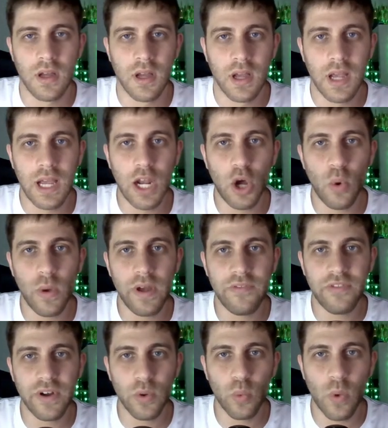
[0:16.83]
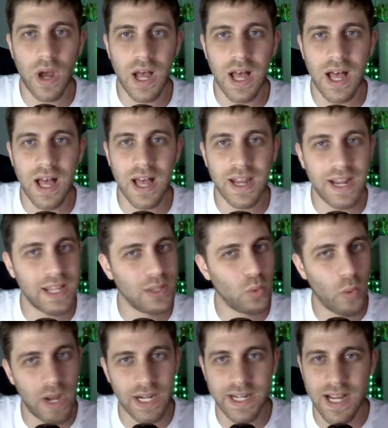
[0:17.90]
Hello everyone and
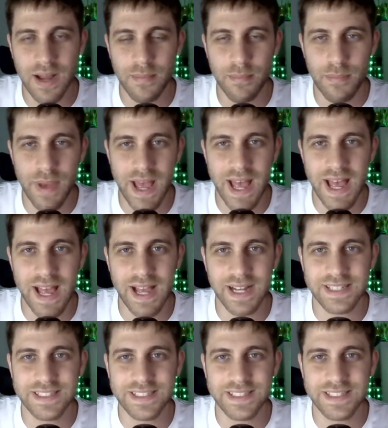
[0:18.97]
welcome back!